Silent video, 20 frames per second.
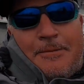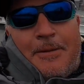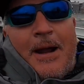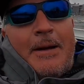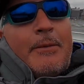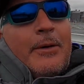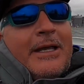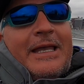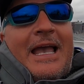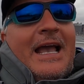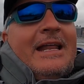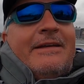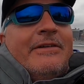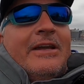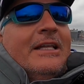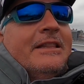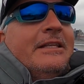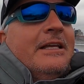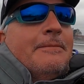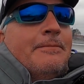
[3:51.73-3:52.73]
you probably
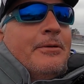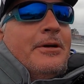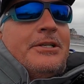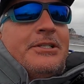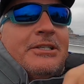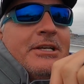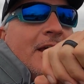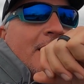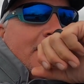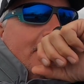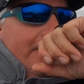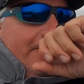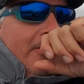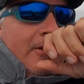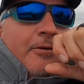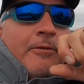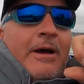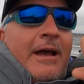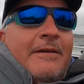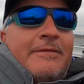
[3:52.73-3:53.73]
can't even get the appreciation
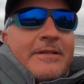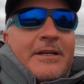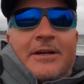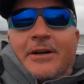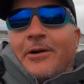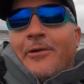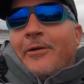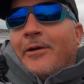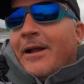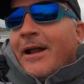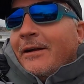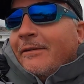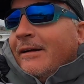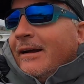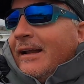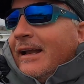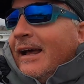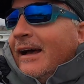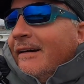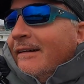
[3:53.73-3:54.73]
for the waves that are going
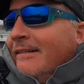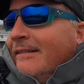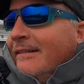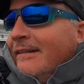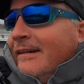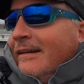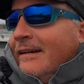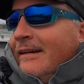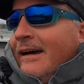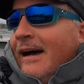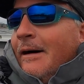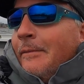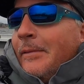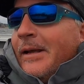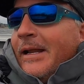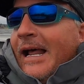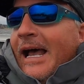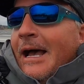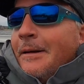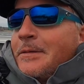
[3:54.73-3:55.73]
on right now.
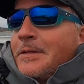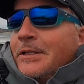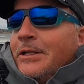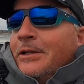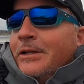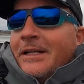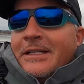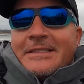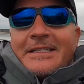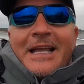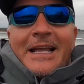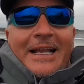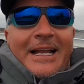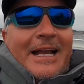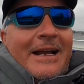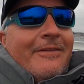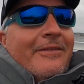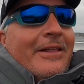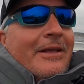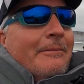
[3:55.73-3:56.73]
I mean, absolutely, it's
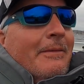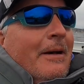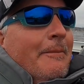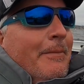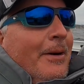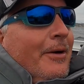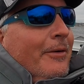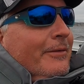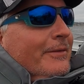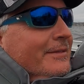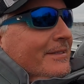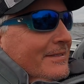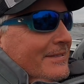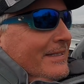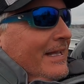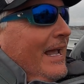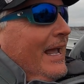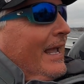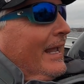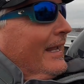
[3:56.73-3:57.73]
taking everything my boat
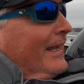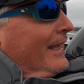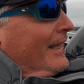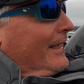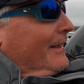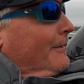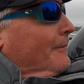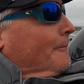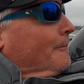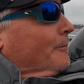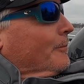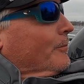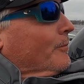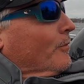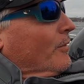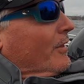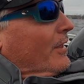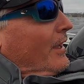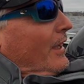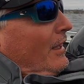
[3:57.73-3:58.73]
to stay
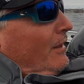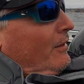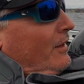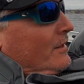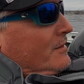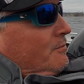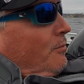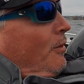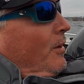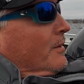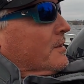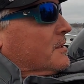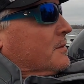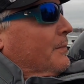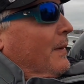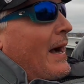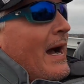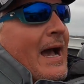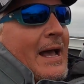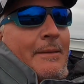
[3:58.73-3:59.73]
in this one
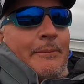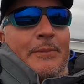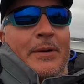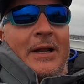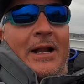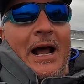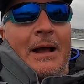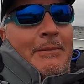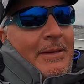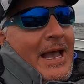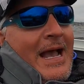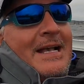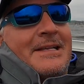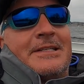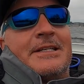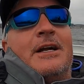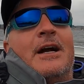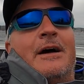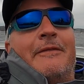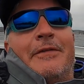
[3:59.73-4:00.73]
spot, but I'm
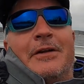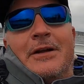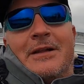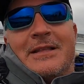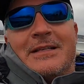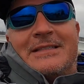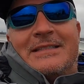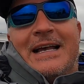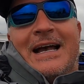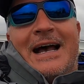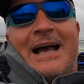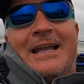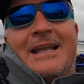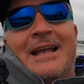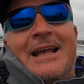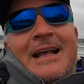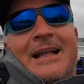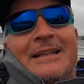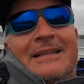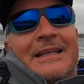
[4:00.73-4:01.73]
casting off here to the side,